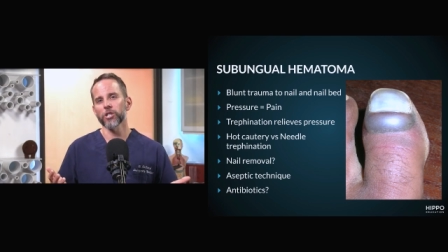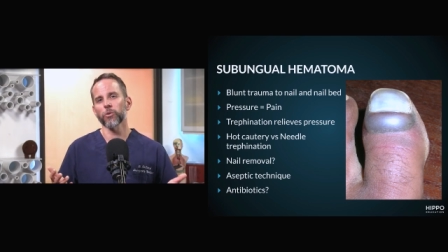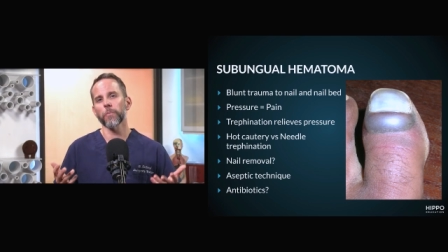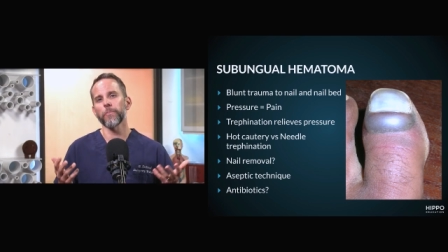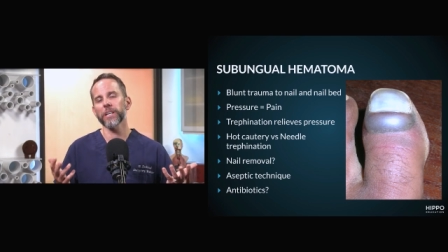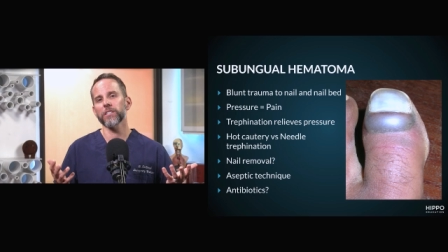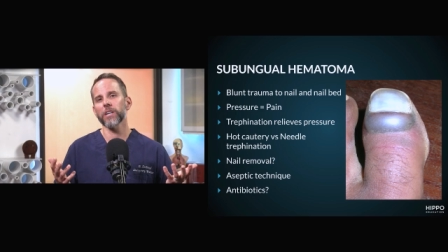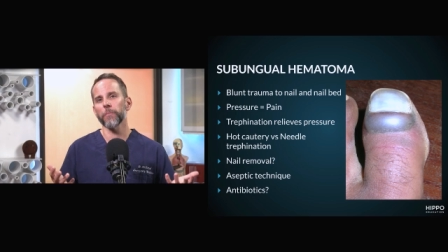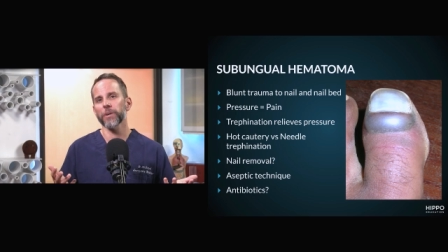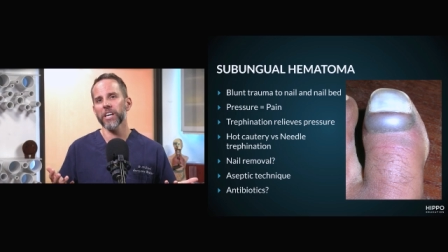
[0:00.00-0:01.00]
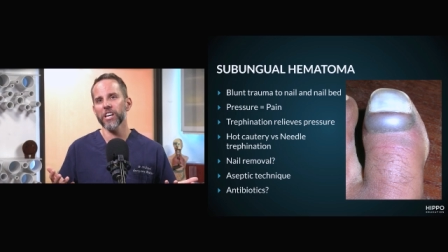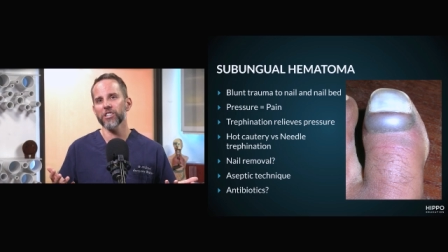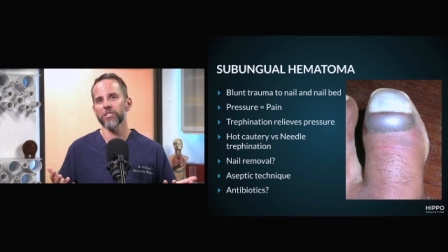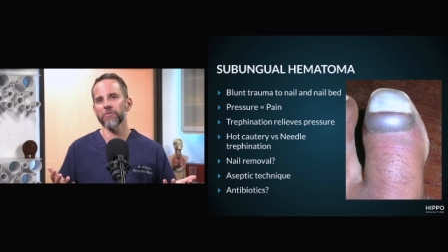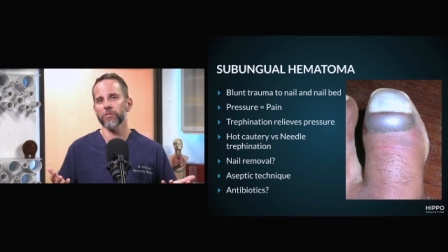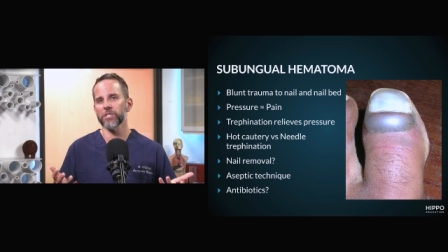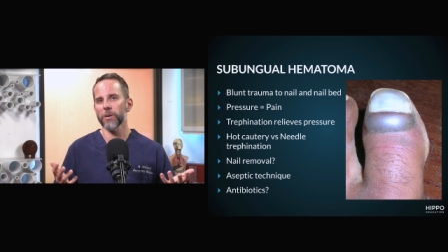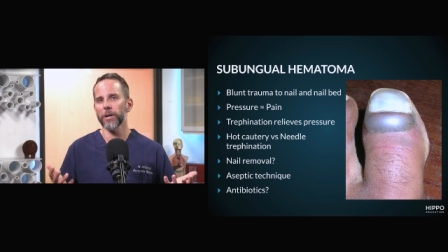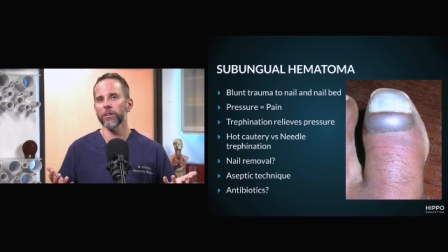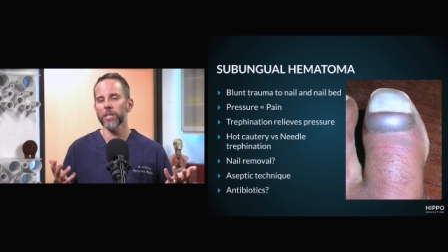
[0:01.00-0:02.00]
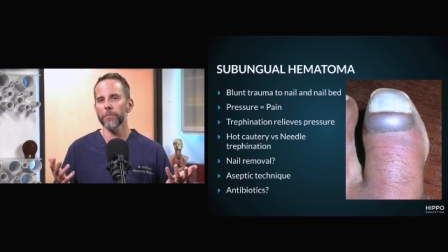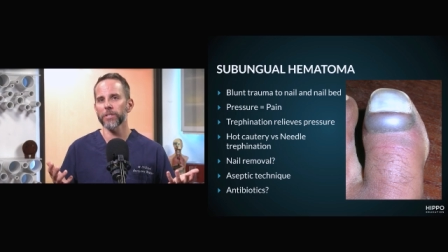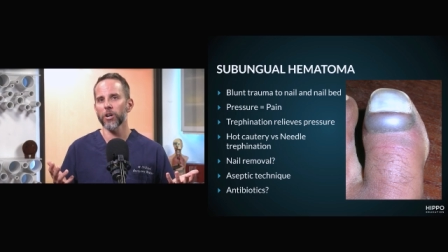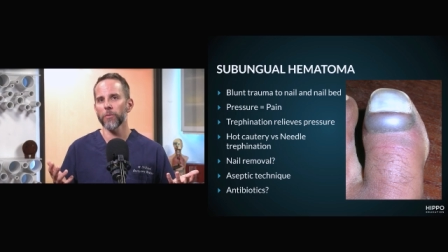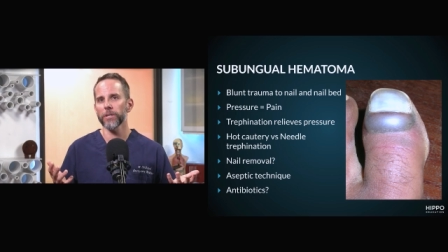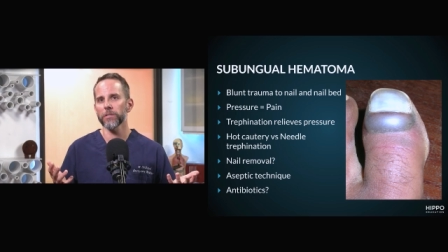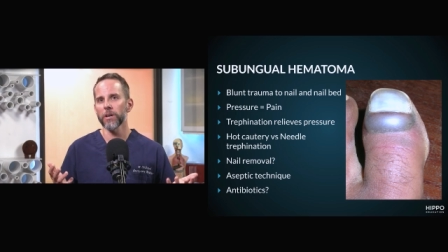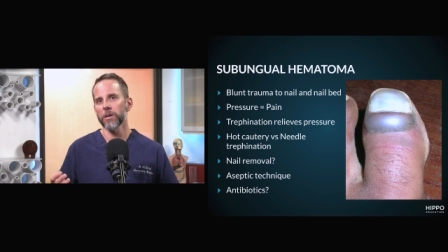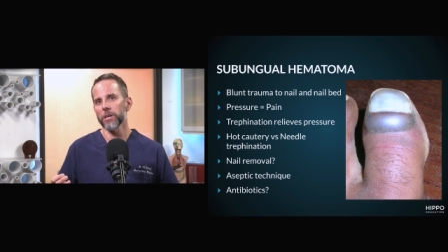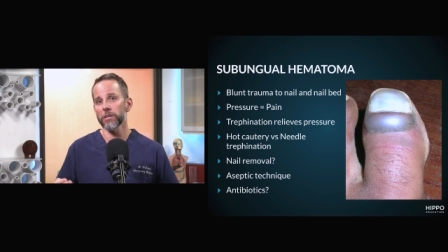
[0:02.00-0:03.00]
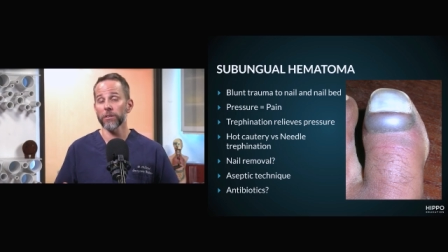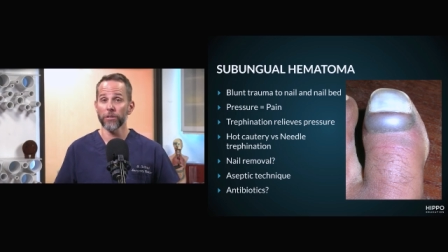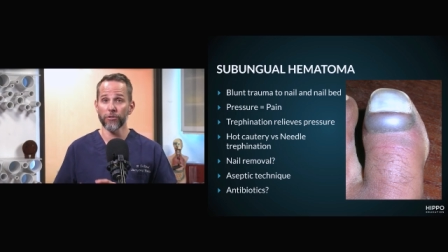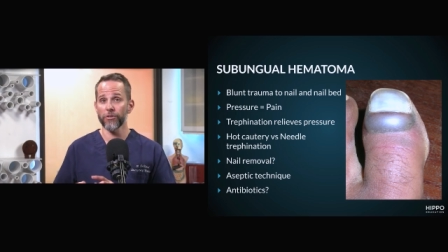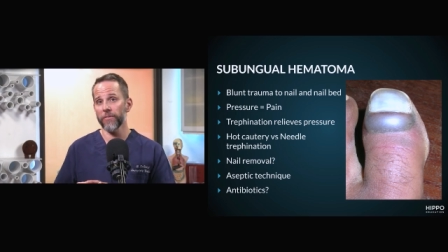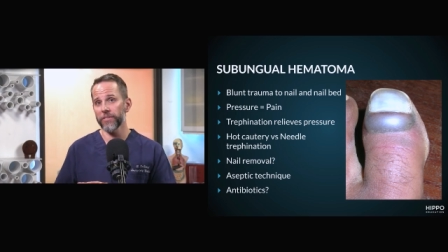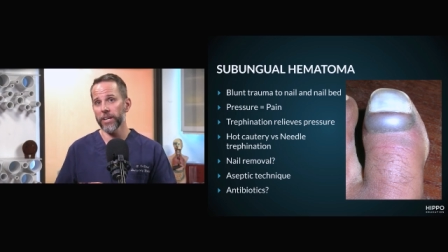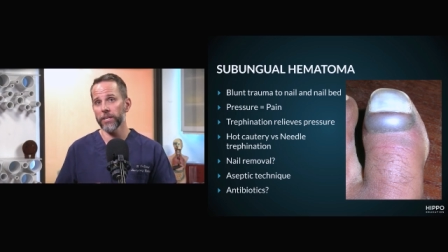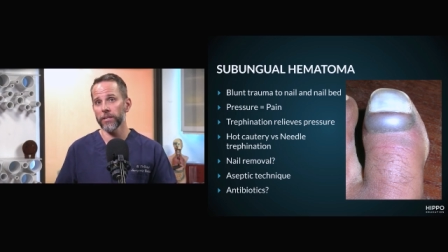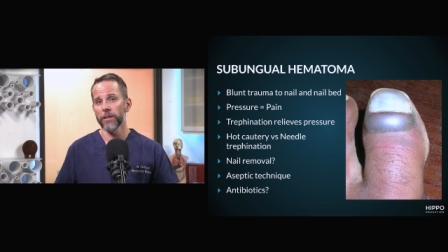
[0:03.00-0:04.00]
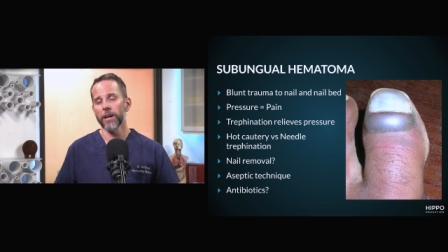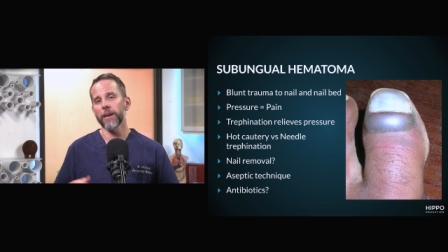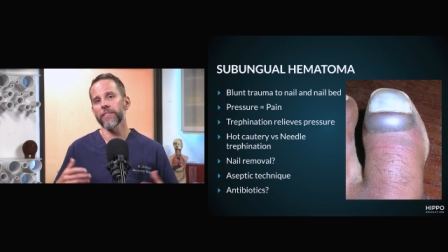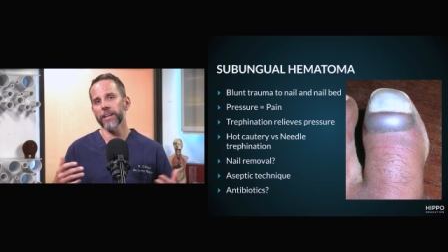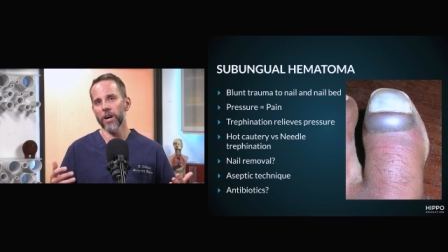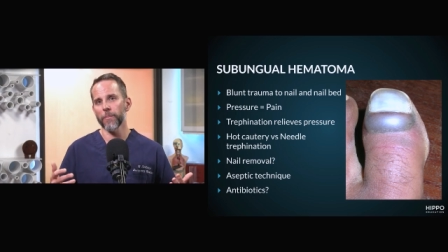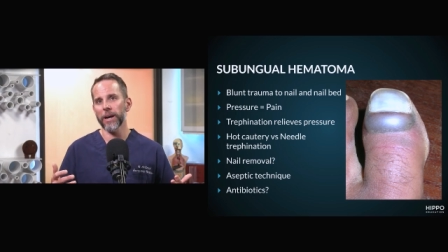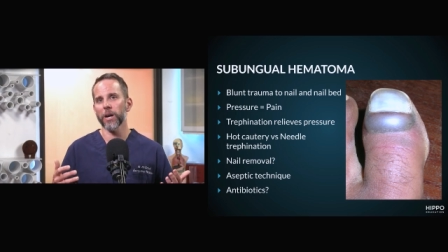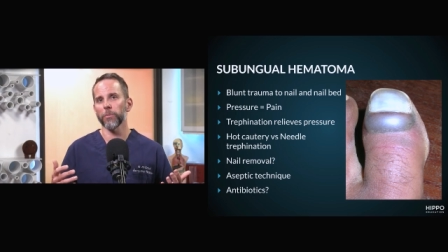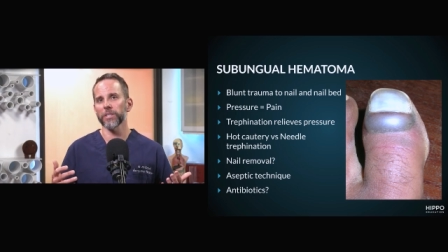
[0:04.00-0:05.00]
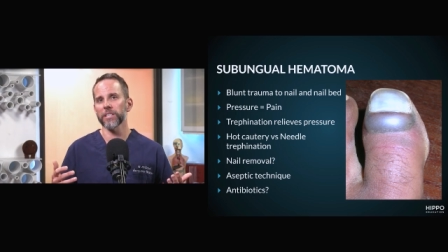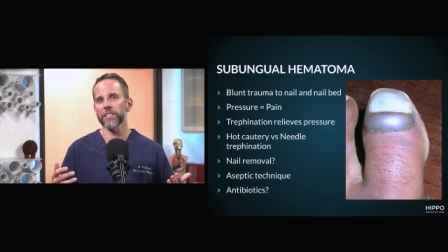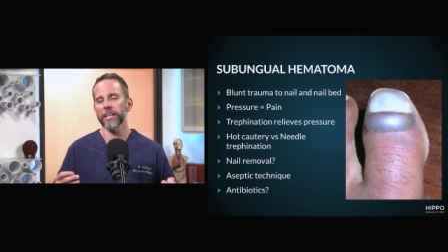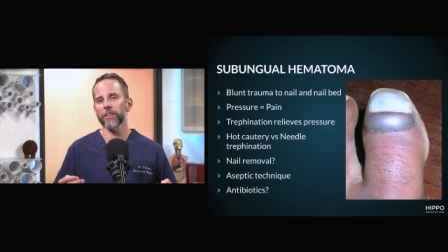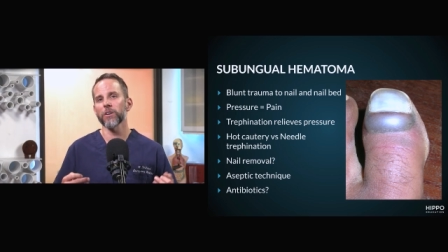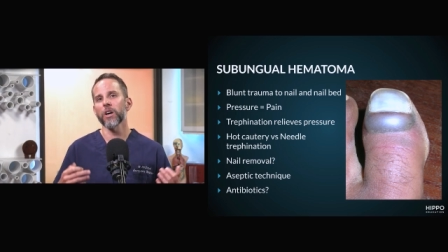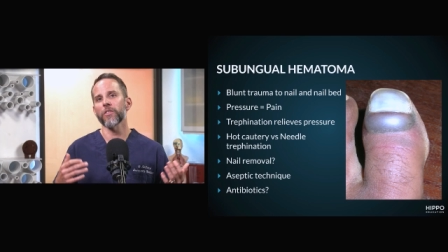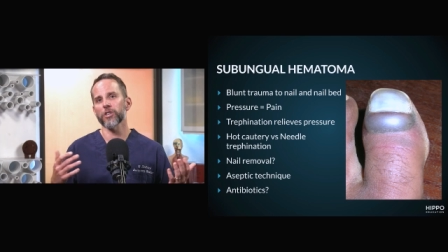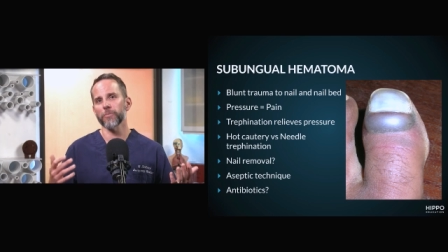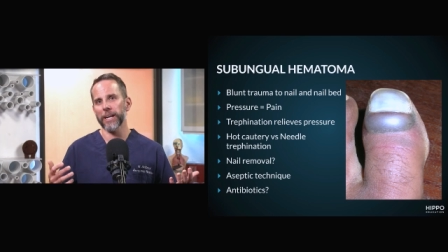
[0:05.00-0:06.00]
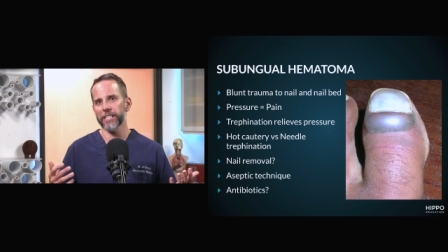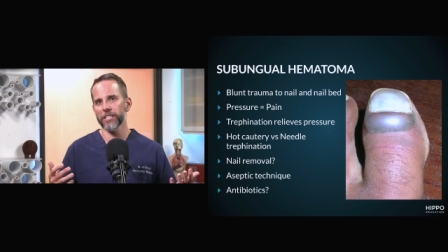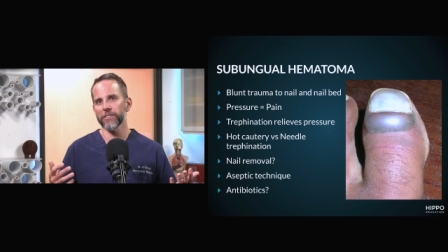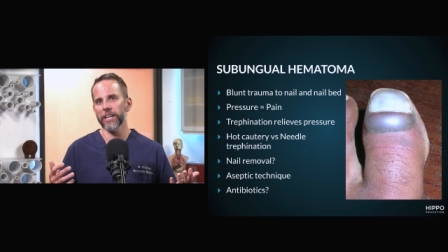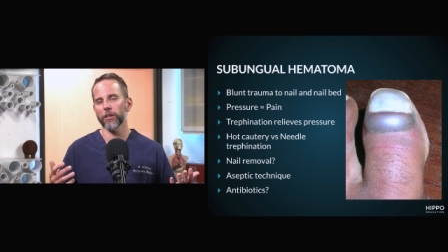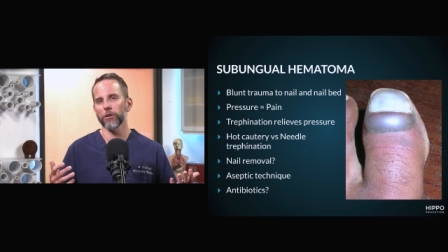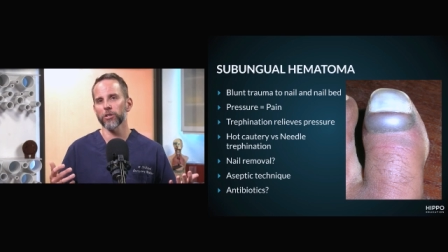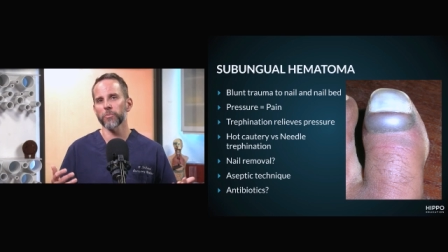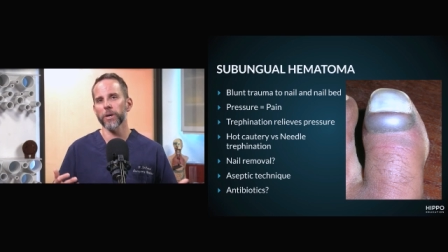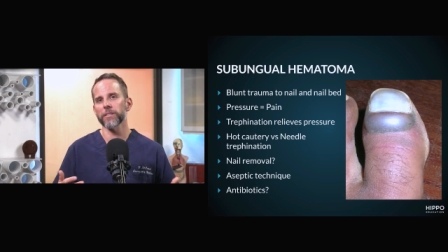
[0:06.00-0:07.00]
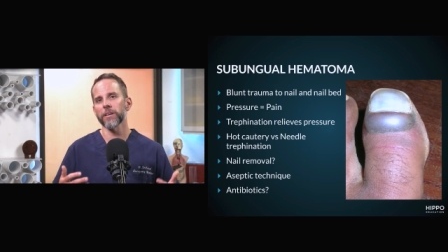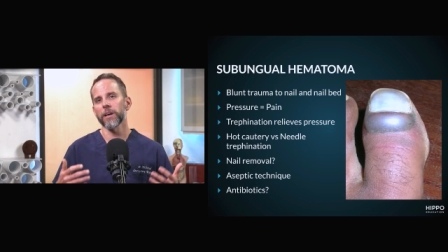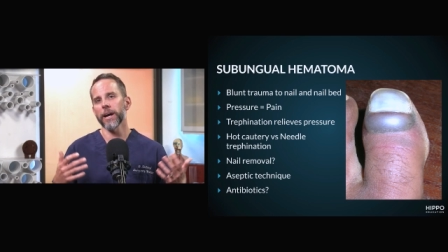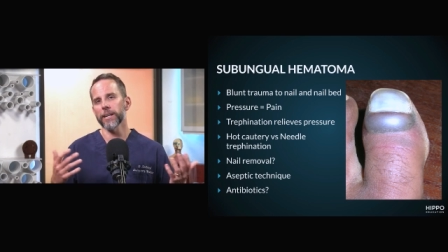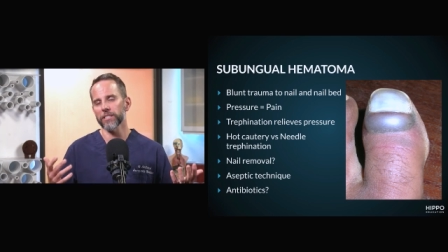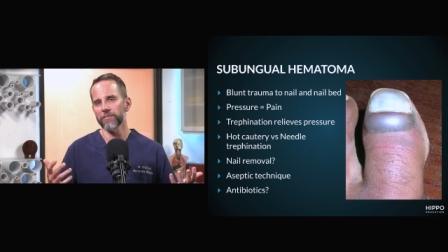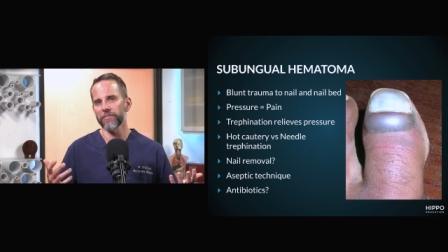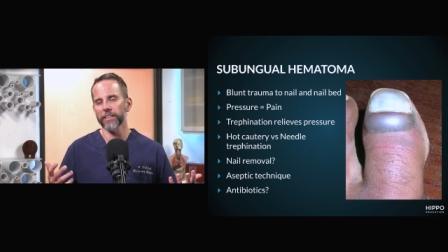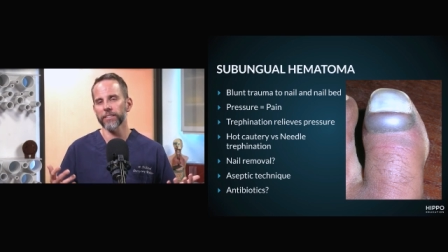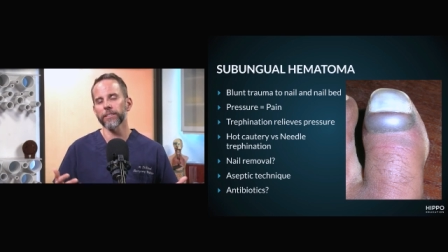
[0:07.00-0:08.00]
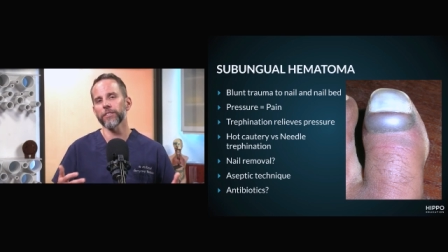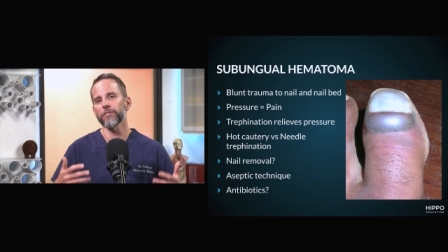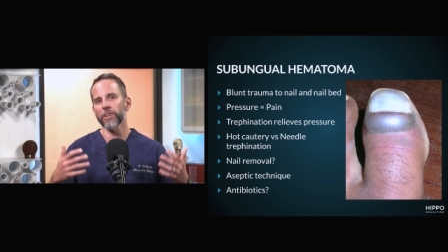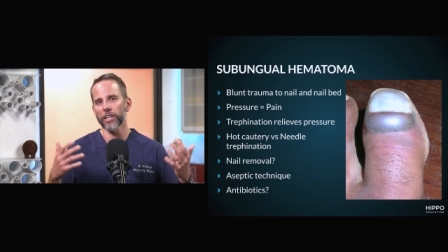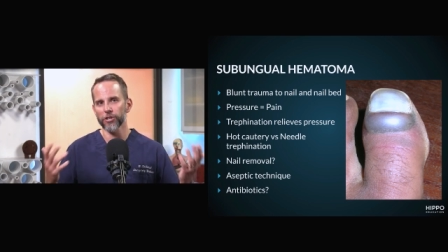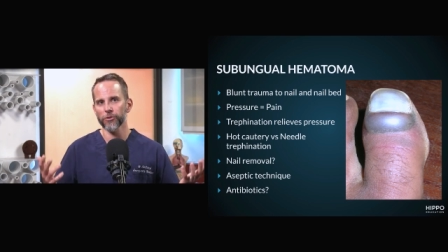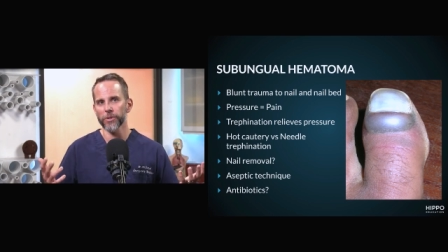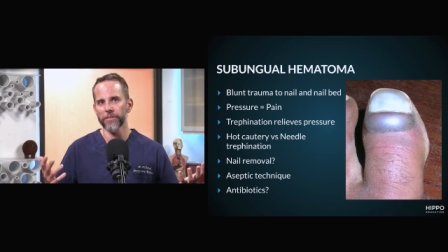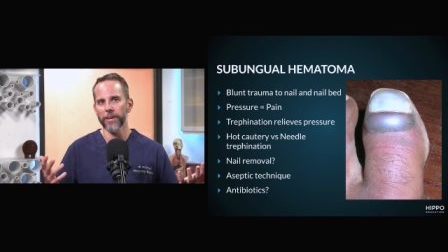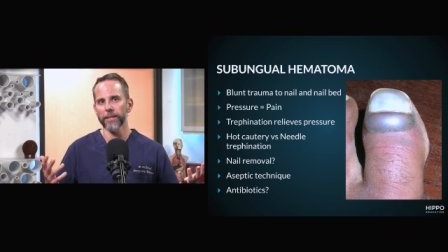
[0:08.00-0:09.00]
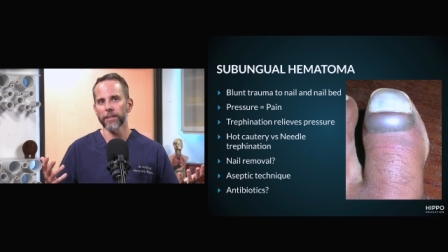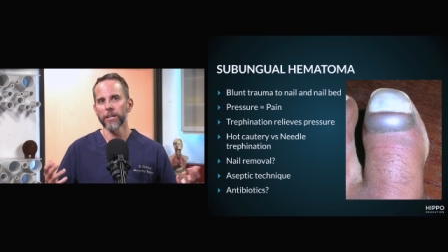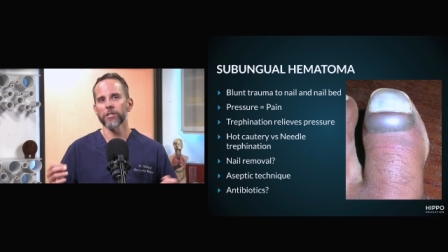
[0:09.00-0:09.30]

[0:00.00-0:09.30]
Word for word: So one of the biggest complications for subungual hematomas is you trephinate it, and they come back a couple days later. There's bacteria in that closed space, and it's infected, and you've got to treat that.